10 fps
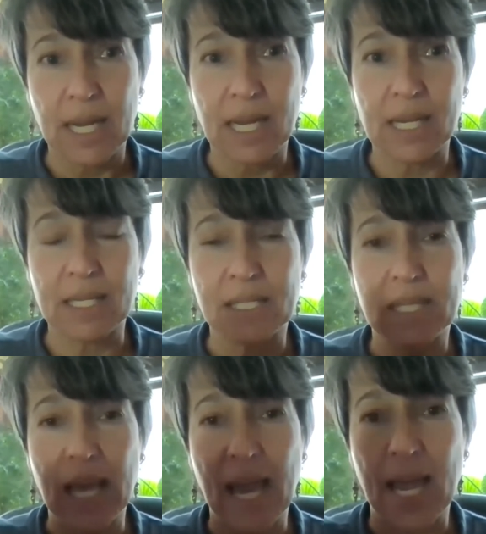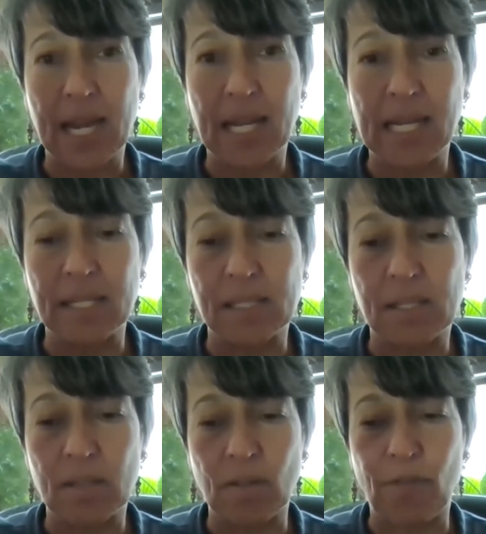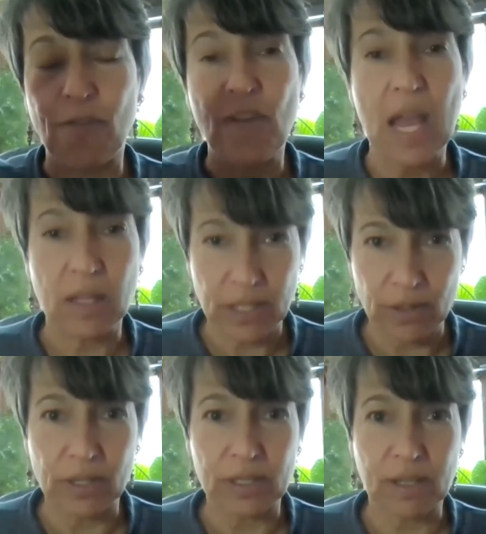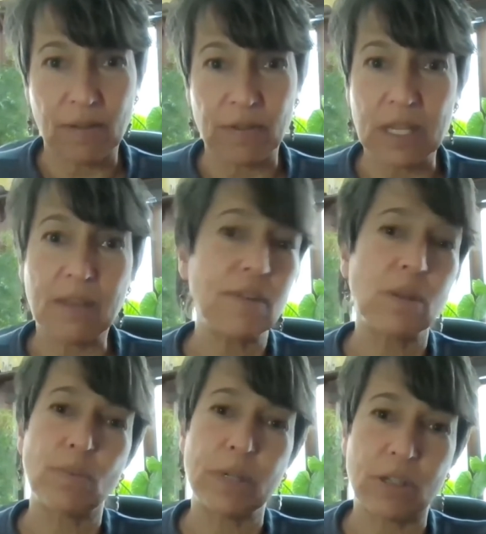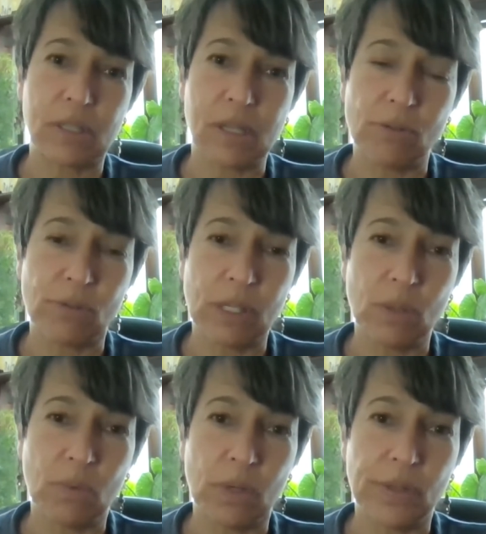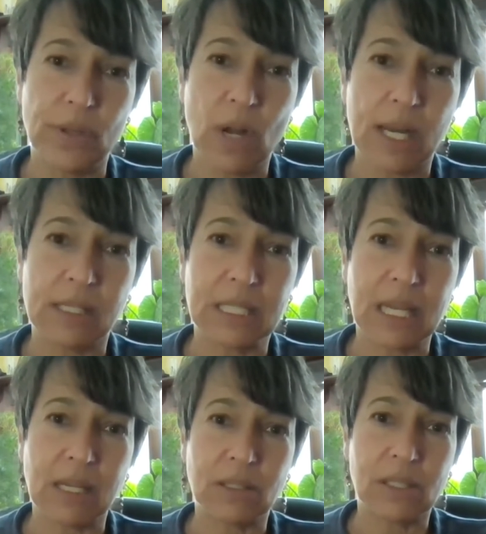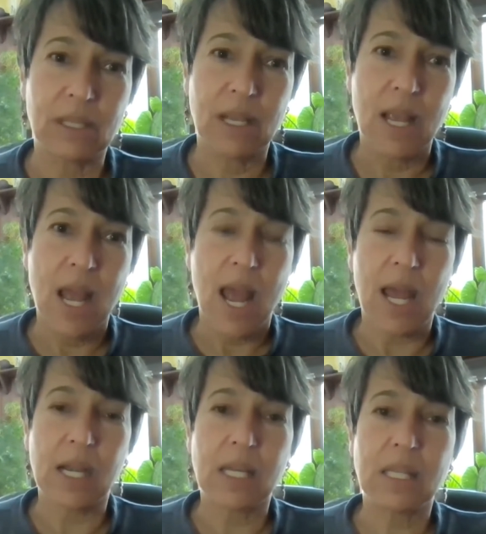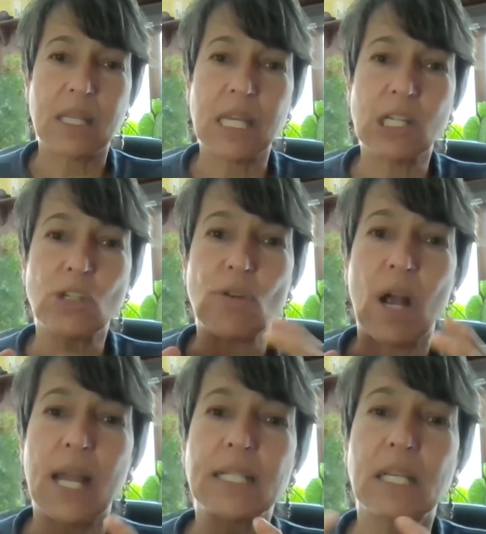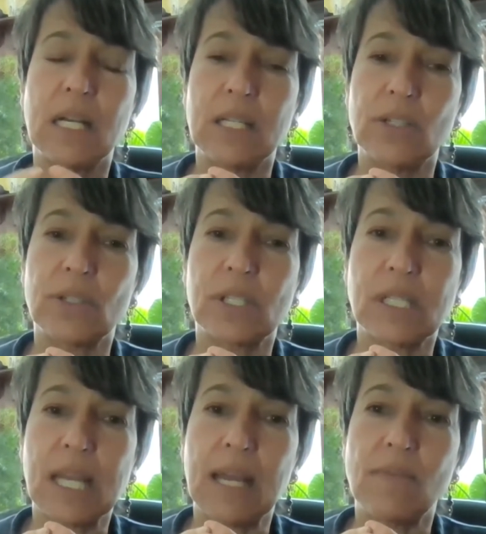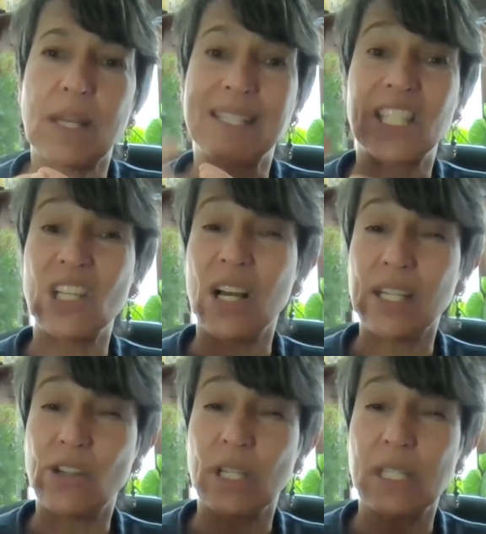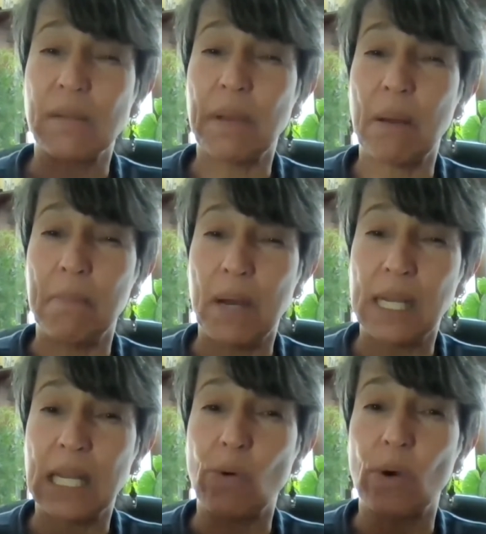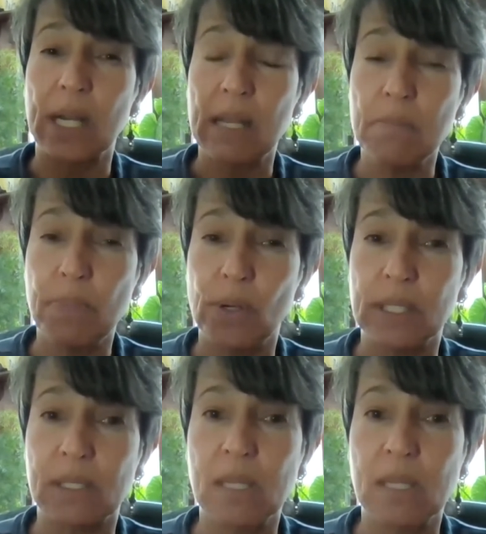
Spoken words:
is the failures of even the richest country in the world, the United States. And I think trying to understand that it's not just about money or inputs,